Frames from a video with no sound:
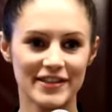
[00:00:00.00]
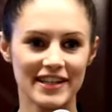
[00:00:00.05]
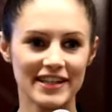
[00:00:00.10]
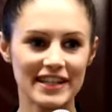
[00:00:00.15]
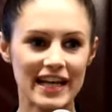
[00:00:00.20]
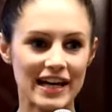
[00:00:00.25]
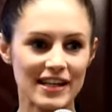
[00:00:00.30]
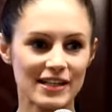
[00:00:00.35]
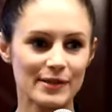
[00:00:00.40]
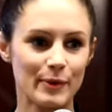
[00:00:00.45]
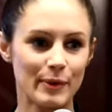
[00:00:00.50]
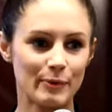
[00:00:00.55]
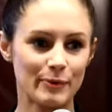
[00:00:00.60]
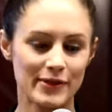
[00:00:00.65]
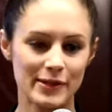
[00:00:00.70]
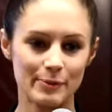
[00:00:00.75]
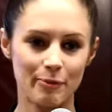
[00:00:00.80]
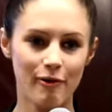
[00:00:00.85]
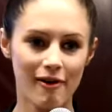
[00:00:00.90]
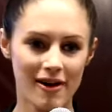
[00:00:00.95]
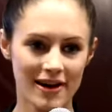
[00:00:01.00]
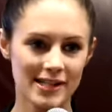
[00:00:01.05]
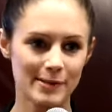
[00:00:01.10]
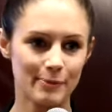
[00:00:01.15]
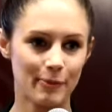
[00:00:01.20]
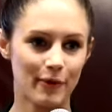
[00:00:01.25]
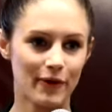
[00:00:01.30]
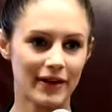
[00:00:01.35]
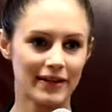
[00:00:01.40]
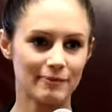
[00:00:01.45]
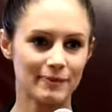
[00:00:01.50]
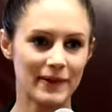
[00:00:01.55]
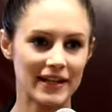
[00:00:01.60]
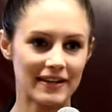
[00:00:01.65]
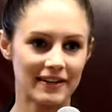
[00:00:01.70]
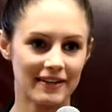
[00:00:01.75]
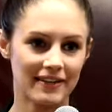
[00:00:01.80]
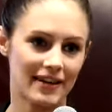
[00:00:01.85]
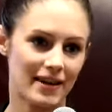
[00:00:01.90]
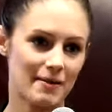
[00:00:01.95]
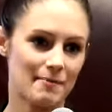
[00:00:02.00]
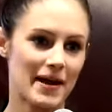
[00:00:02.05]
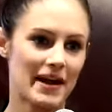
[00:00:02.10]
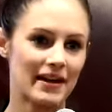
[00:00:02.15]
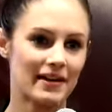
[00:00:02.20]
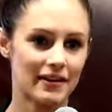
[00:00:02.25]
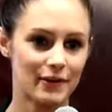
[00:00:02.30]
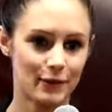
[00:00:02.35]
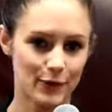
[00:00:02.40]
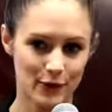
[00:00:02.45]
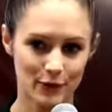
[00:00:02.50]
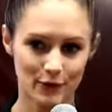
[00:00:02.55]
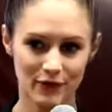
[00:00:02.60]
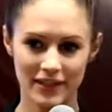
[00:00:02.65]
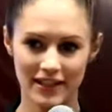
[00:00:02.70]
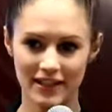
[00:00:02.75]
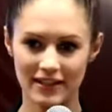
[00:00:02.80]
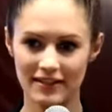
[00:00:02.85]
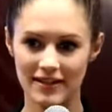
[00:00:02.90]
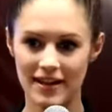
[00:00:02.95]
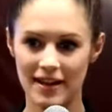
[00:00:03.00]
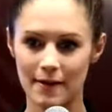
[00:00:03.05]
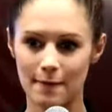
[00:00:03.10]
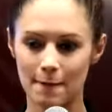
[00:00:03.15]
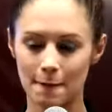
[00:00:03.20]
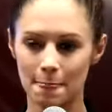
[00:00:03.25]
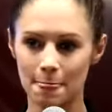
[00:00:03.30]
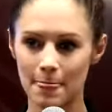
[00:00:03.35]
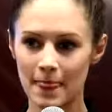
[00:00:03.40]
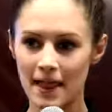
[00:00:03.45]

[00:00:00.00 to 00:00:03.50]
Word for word: The last one was price point, beating the competitor that was already in there.